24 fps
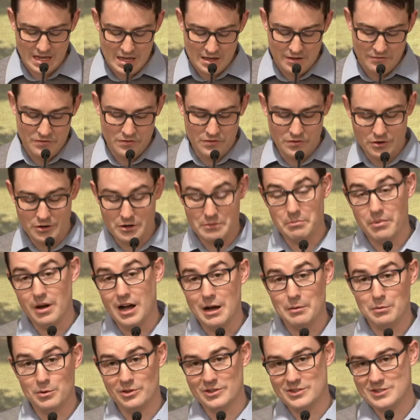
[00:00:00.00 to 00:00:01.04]
If you've got a
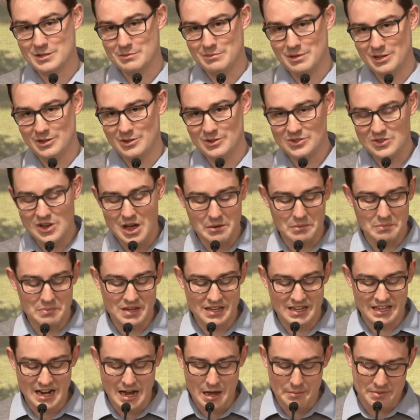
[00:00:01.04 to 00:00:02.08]
Bible, this would be a good time to
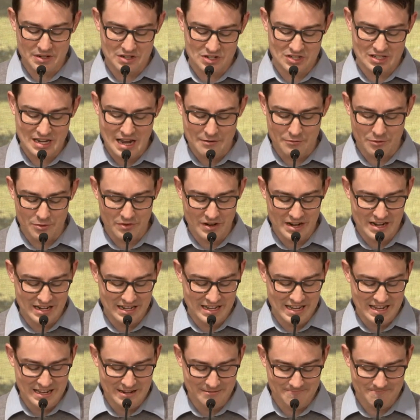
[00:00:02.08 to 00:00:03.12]
pick it up and just have a read
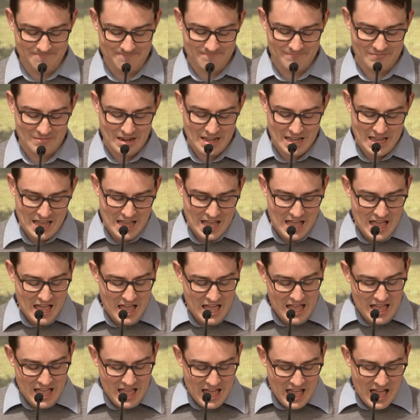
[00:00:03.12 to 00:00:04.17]
again.
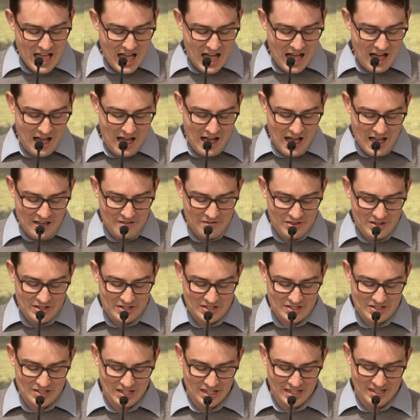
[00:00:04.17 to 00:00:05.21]
Verse
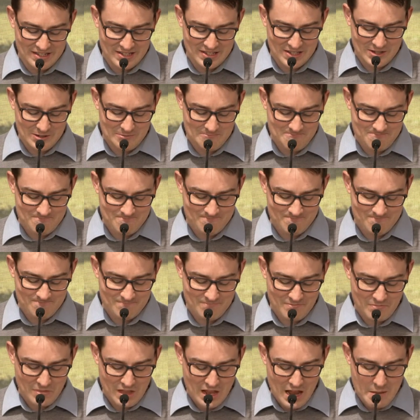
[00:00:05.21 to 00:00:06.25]
6.
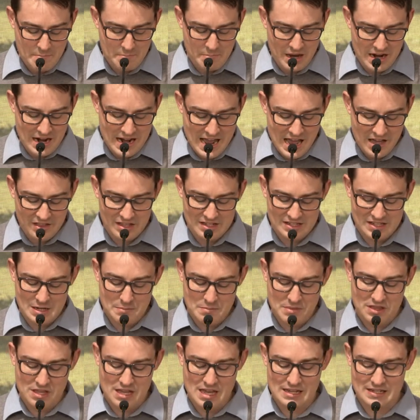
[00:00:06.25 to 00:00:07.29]
But now that
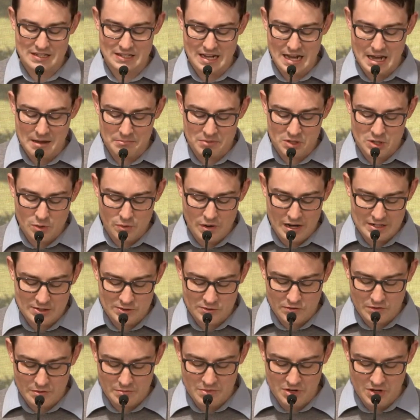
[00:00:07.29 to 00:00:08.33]
Timothy has come to us
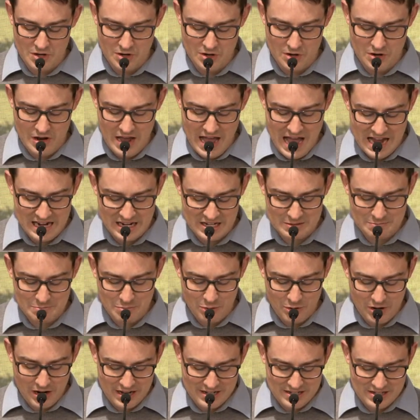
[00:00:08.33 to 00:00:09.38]
from you and has
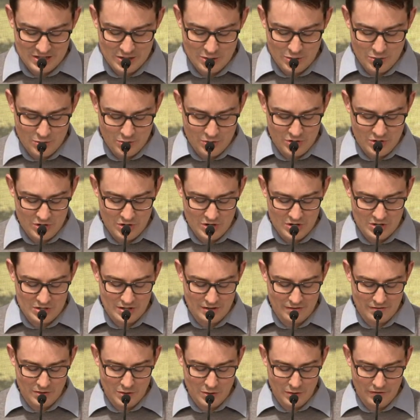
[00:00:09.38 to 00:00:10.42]
brought us the good news
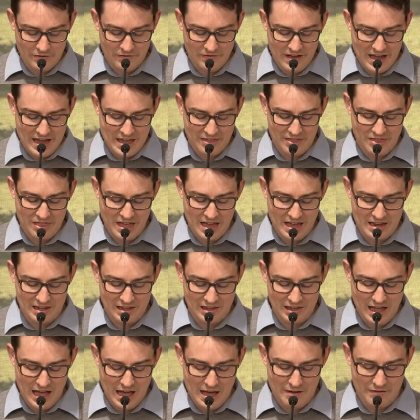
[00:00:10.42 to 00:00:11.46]
of your faith
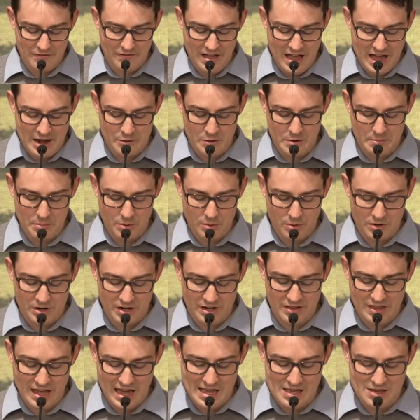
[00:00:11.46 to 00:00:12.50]
and love and
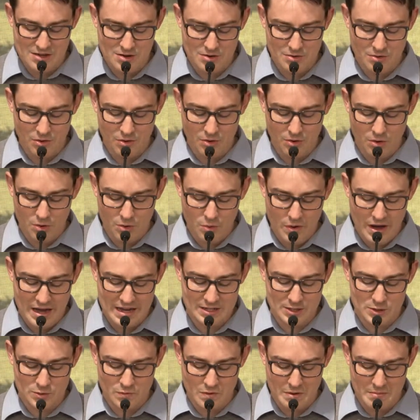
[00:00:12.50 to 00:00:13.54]
reported that you
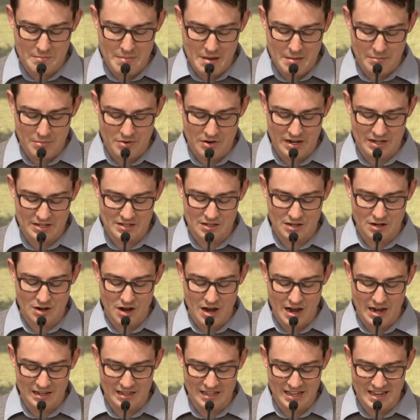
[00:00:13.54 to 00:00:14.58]
always remember us
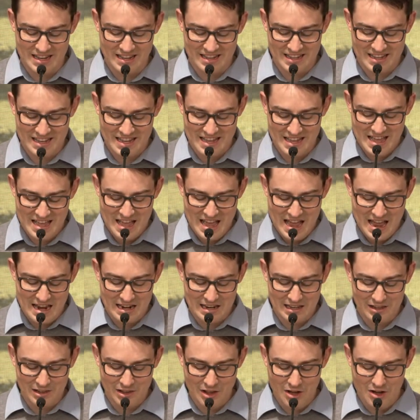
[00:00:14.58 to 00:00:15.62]
kindly
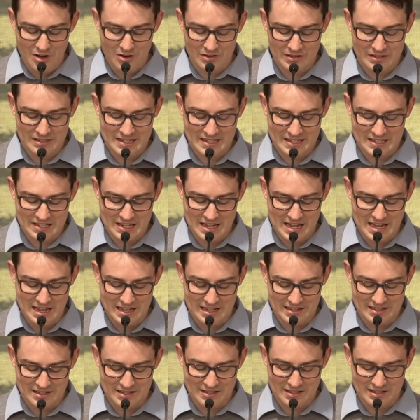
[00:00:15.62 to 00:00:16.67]
and long to see
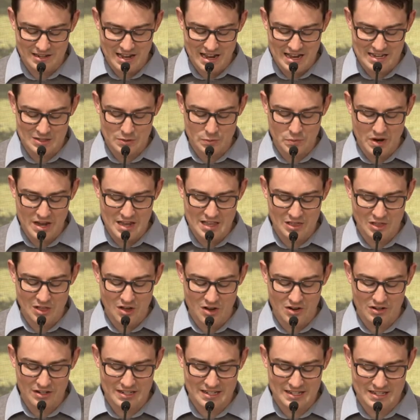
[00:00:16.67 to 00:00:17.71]
us as we
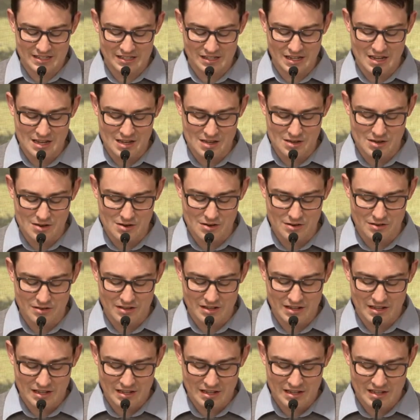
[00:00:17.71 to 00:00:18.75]
long to see you.
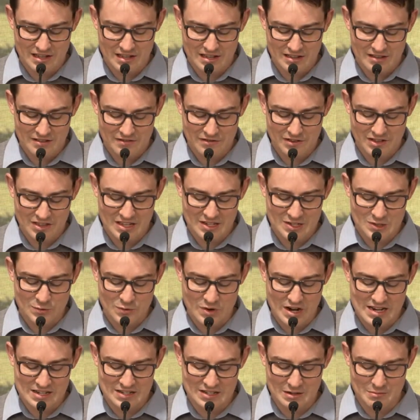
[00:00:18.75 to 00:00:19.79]
For this
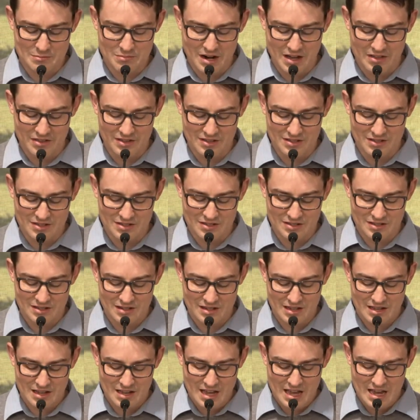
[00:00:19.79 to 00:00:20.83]
reason, brothers,
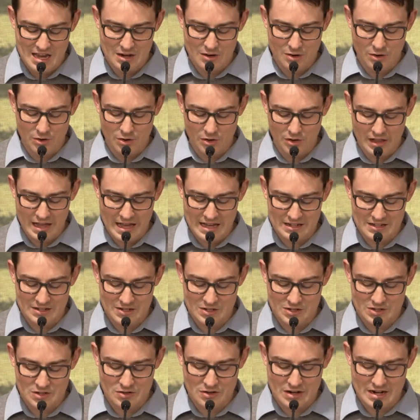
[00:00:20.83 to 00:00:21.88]
in all our
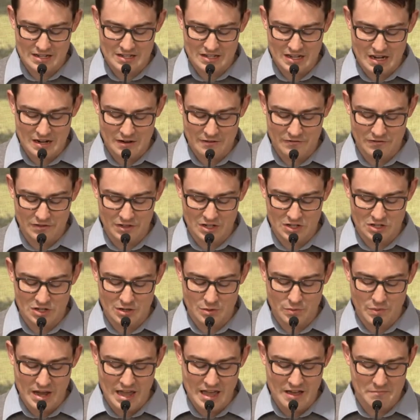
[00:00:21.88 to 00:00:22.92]
distress and
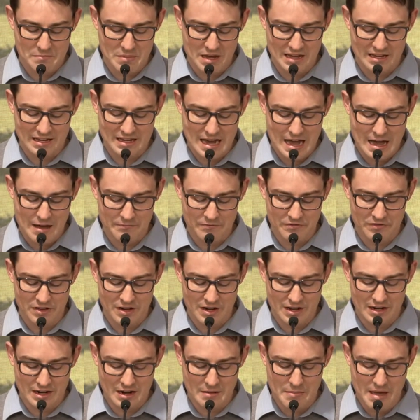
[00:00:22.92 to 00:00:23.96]
affliction, we have been
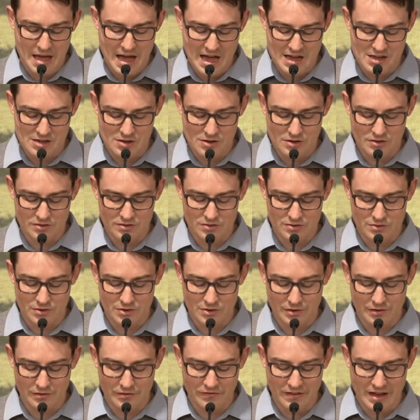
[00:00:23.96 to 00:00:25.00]
comforted about you through
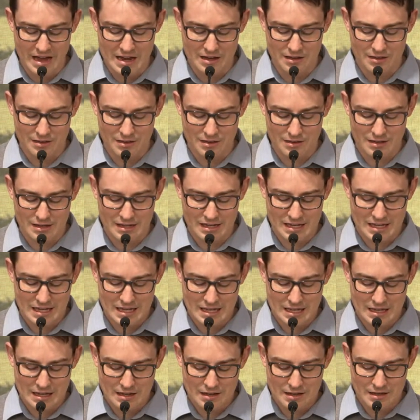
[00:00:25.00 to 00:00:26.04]
your faith.
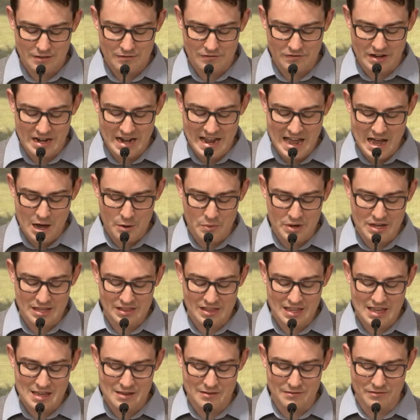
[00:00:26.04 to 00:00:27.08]
For now we
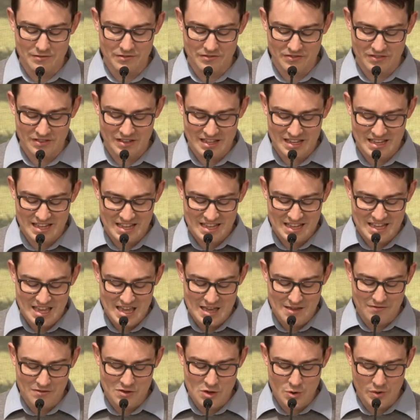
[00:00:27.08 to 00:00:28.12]
live
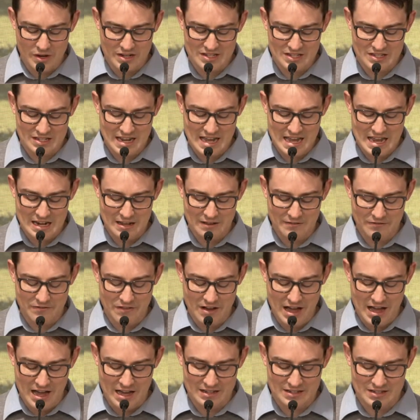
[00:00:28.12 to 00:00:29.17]
if you are standing
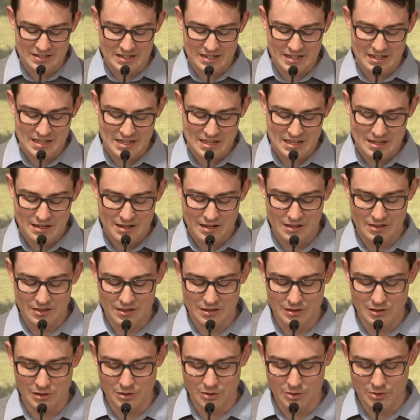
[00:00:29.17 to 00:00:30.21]
fast in
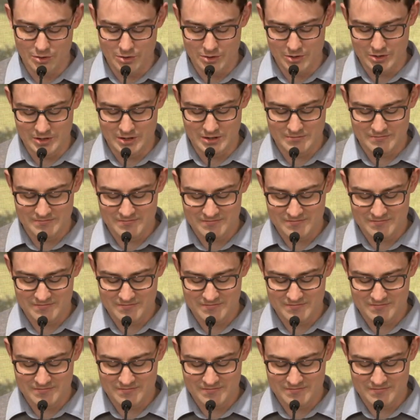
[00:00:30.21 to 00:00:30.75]
the Lord.